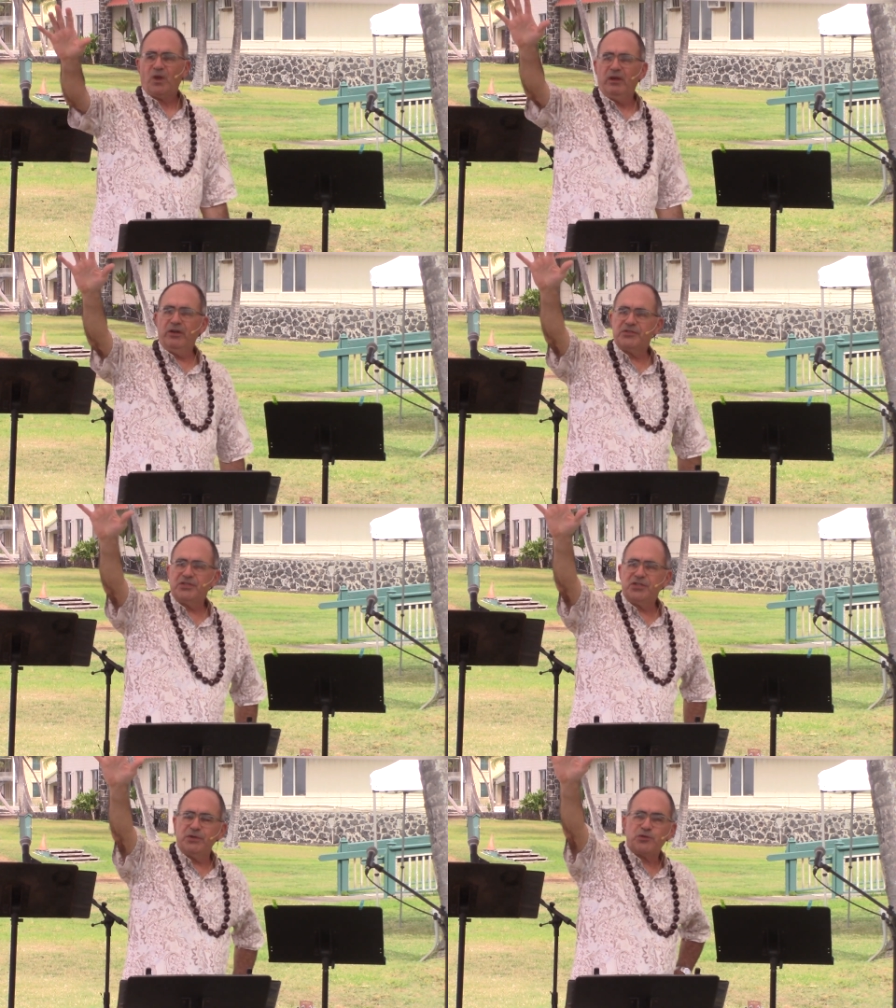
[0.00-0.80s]
Who knows
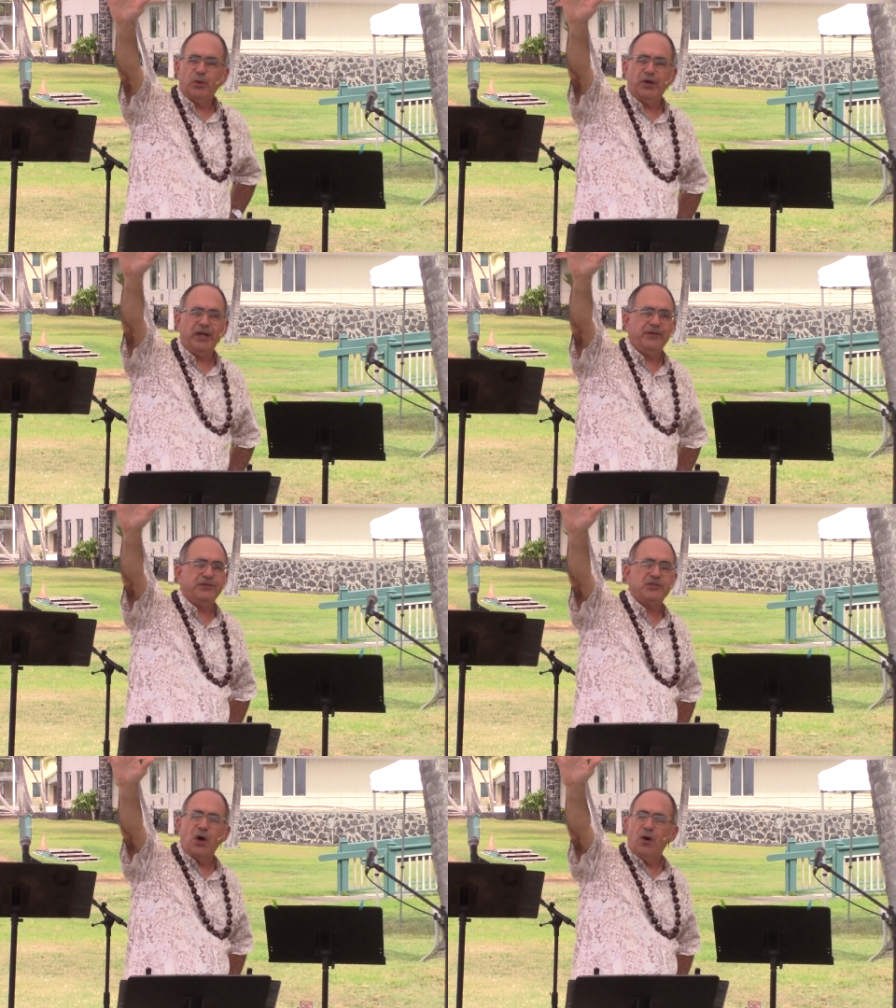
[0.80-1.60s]
a Jewish word other
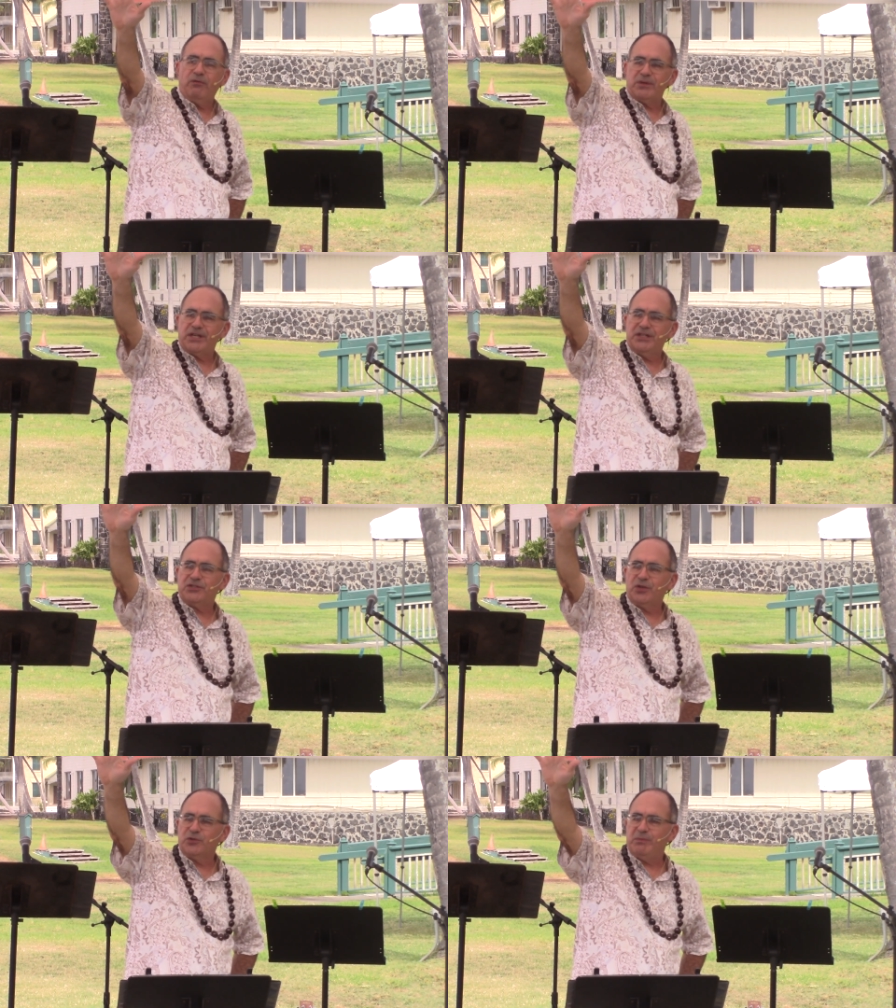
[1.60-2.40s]
than tov, which I
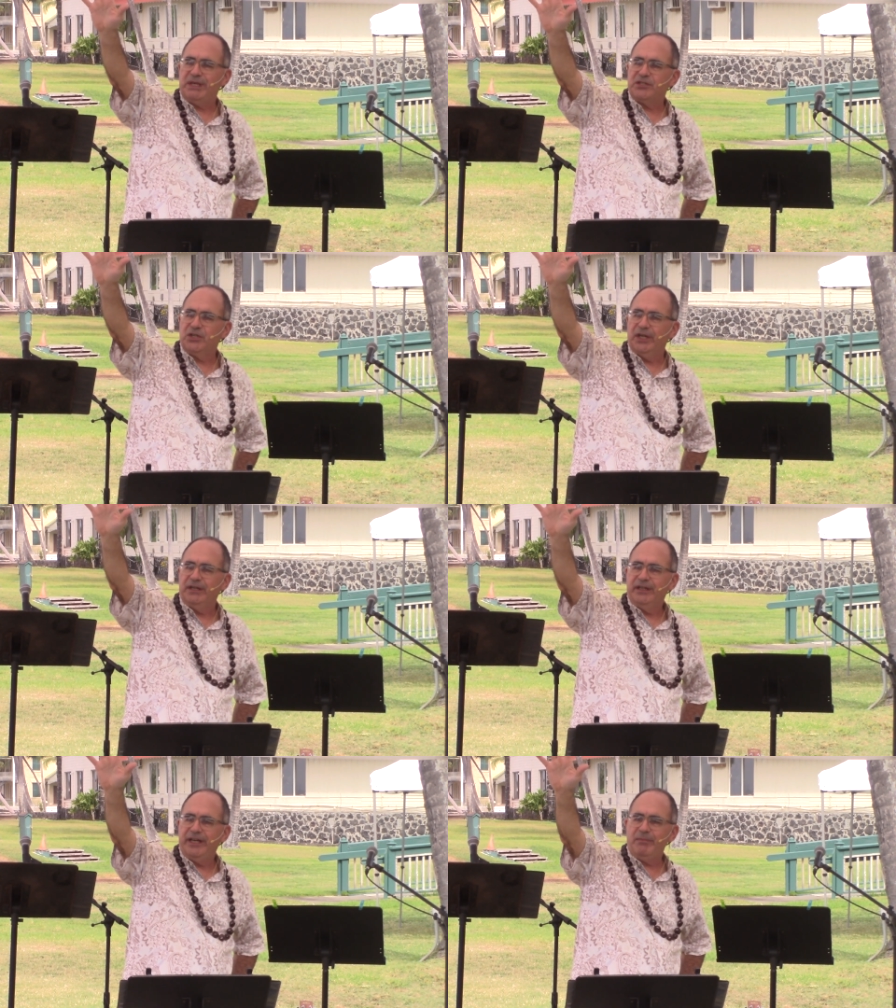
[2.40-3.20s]
just told you means
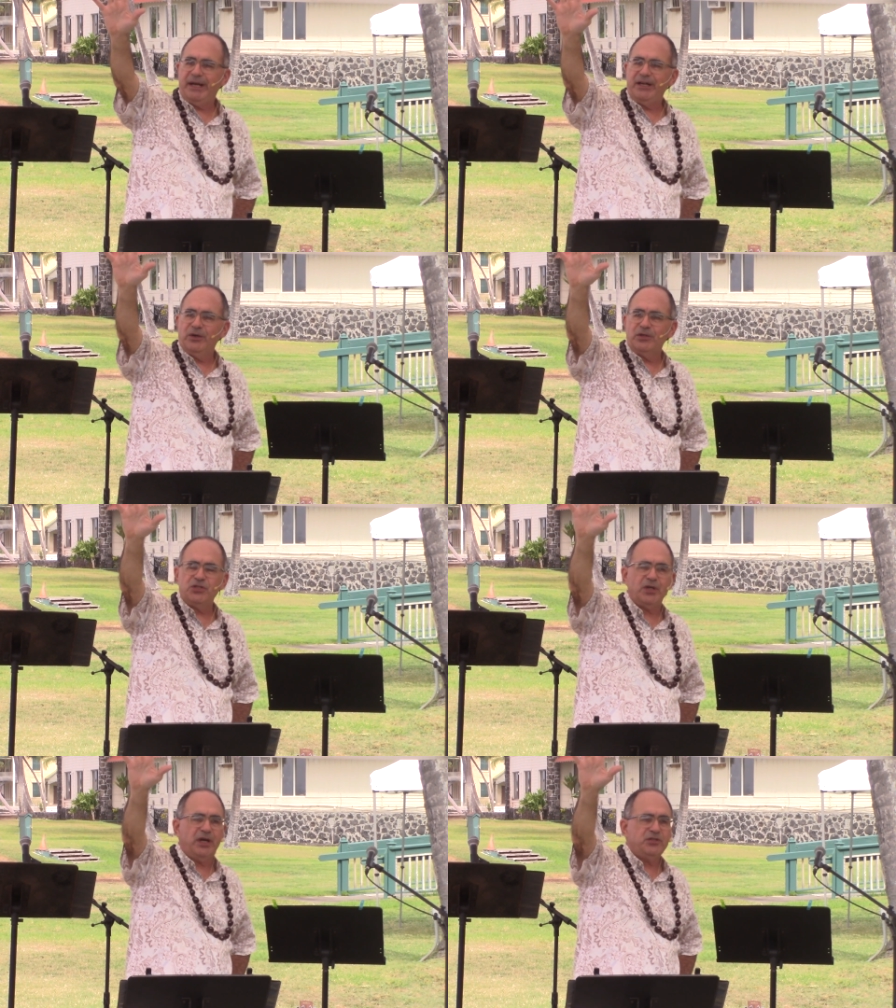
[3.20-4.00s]
good? Anybody know a,
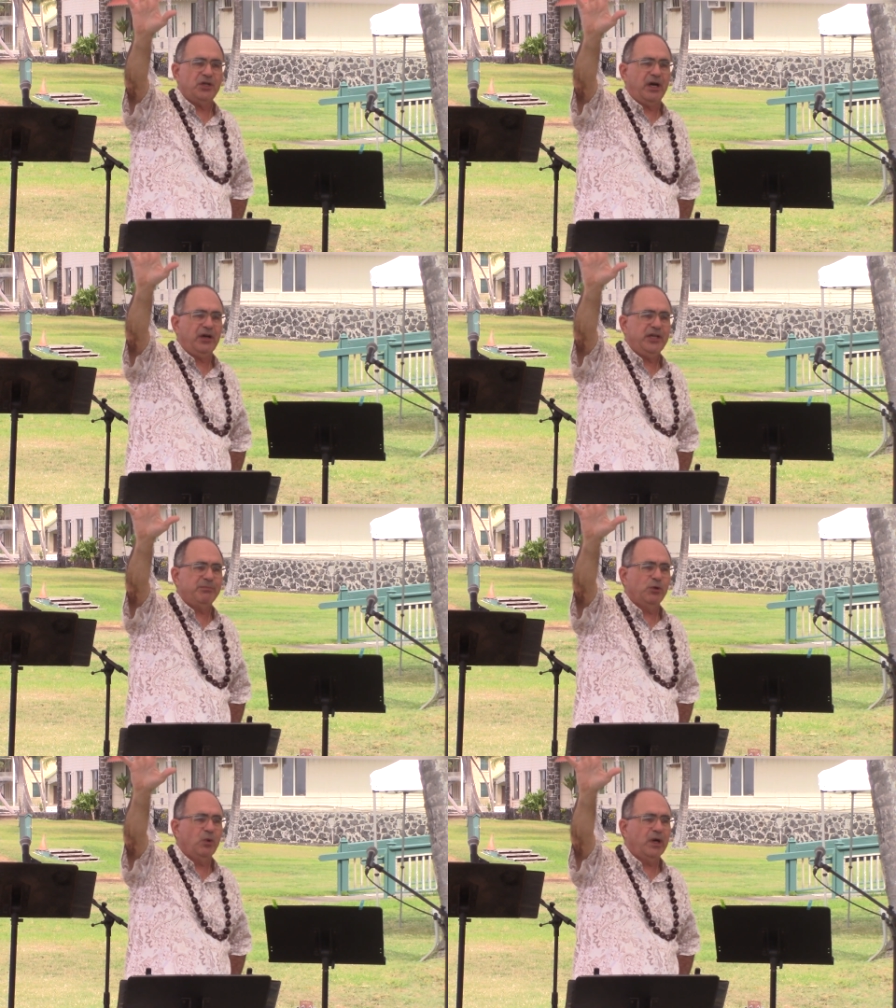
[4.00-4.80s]
Jew, a, Jew, a
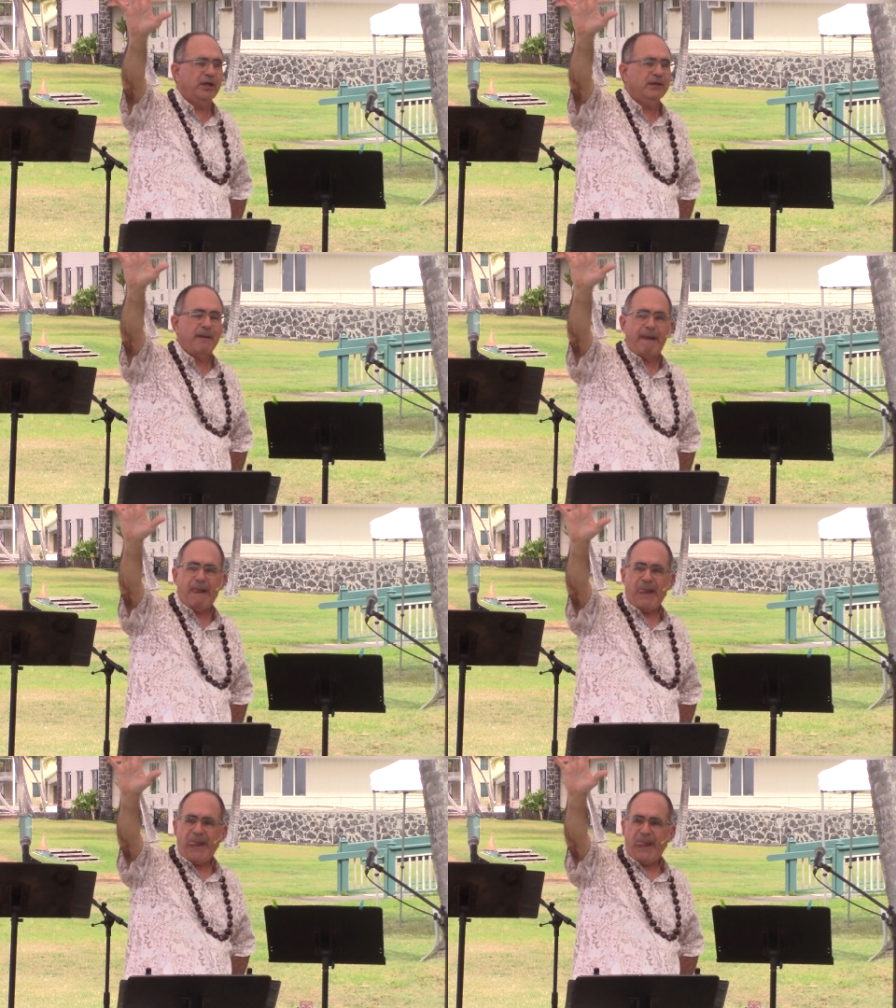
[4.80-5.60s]
Hebrew word?
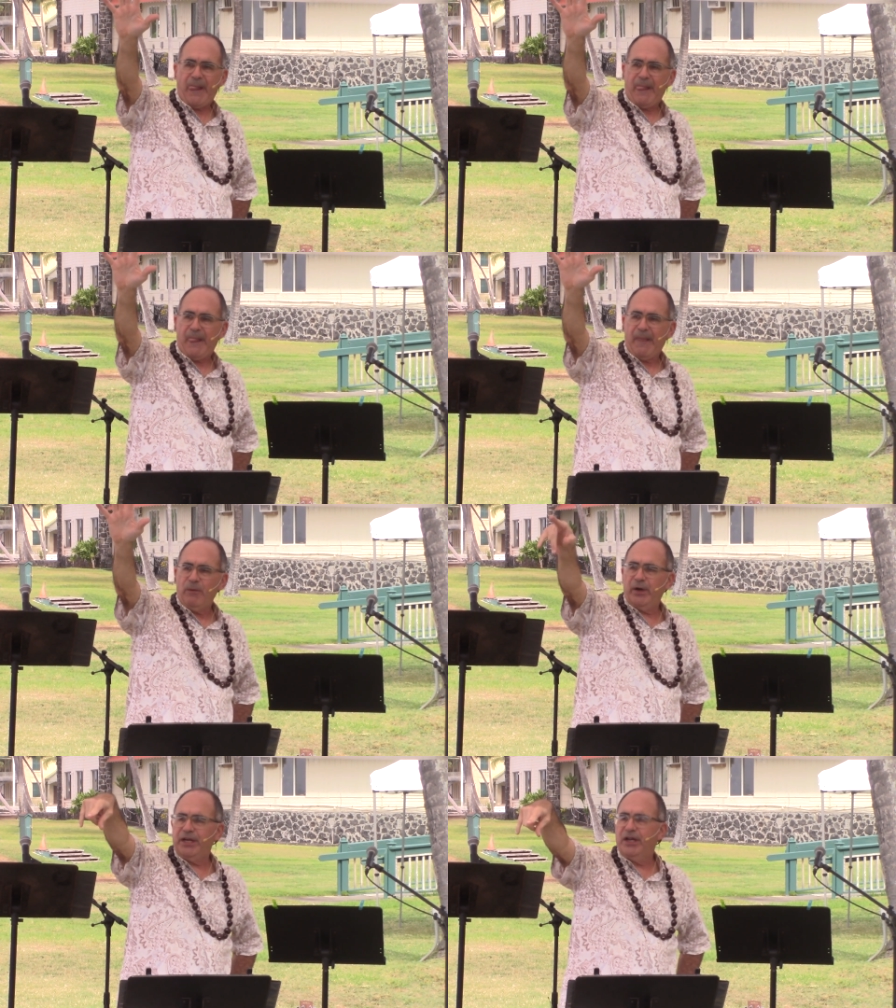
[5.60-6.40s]

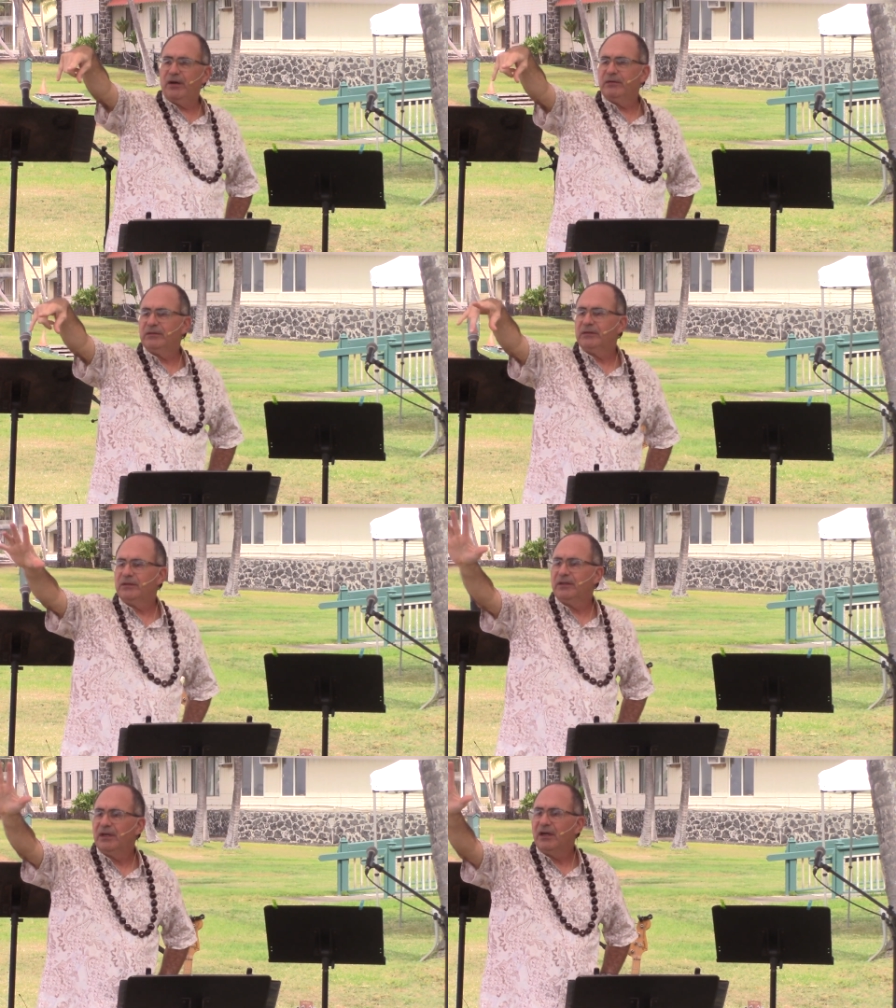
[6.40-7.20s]
What do you know?
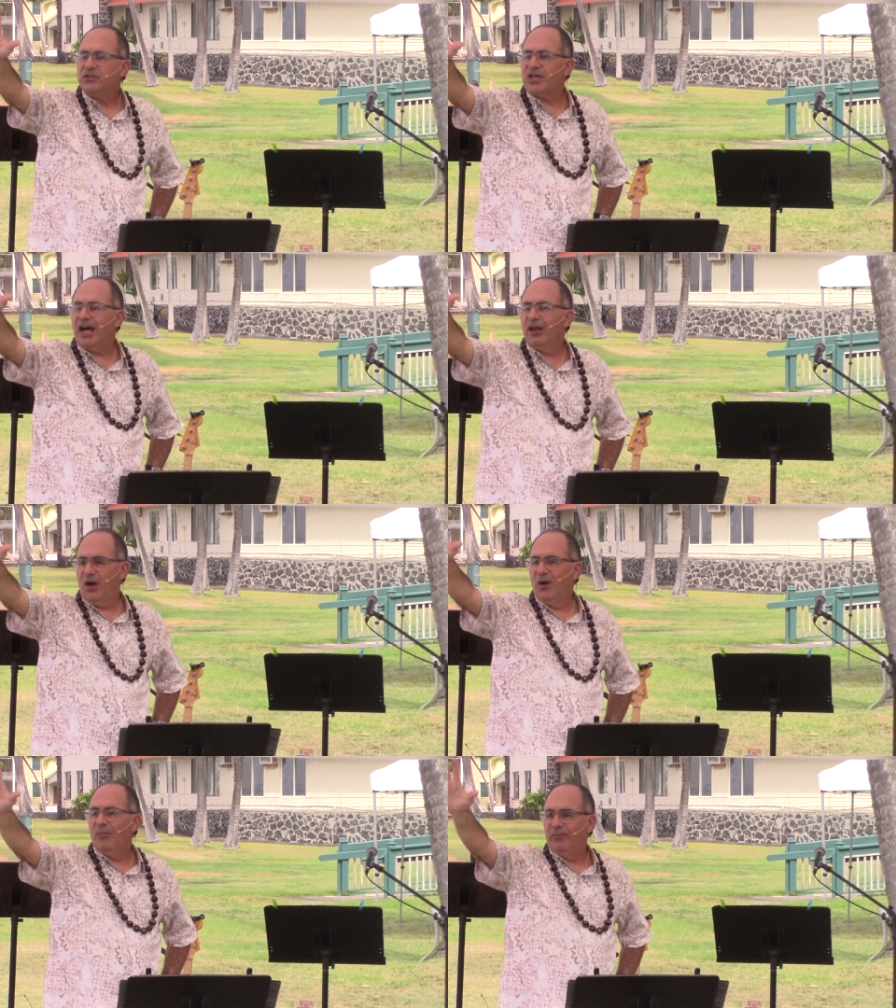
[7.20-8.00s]

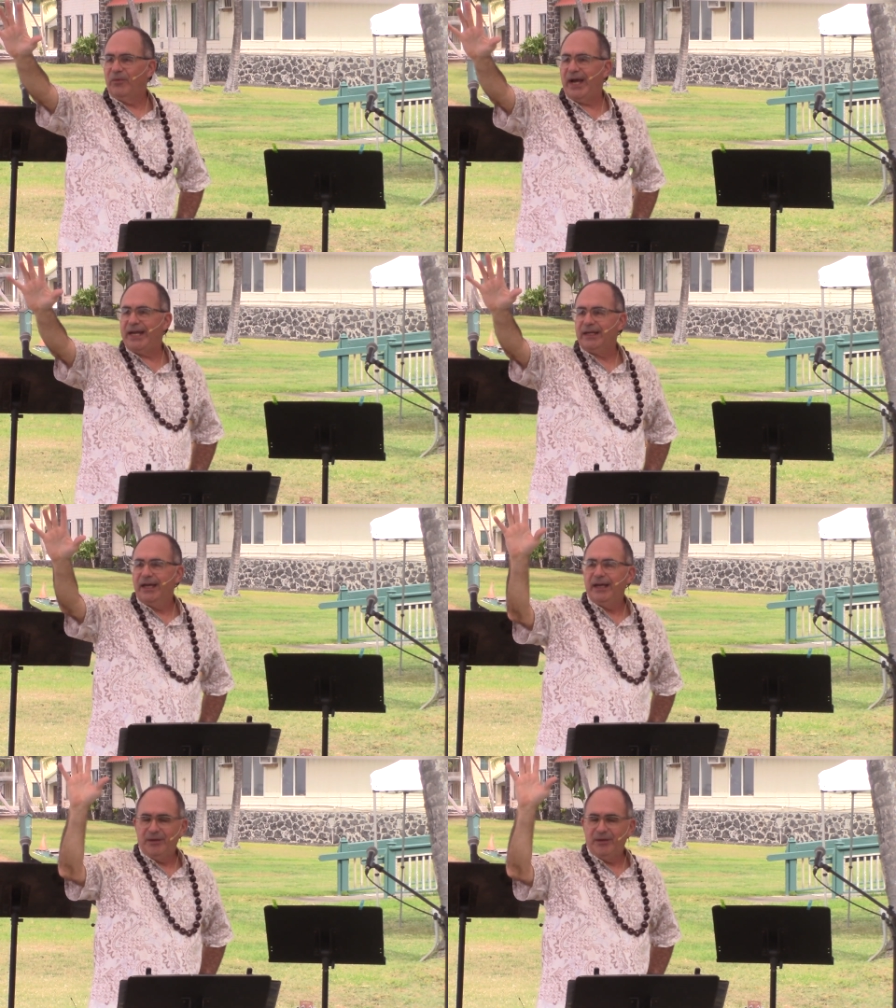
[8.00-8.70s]
Shalom, Shalom right?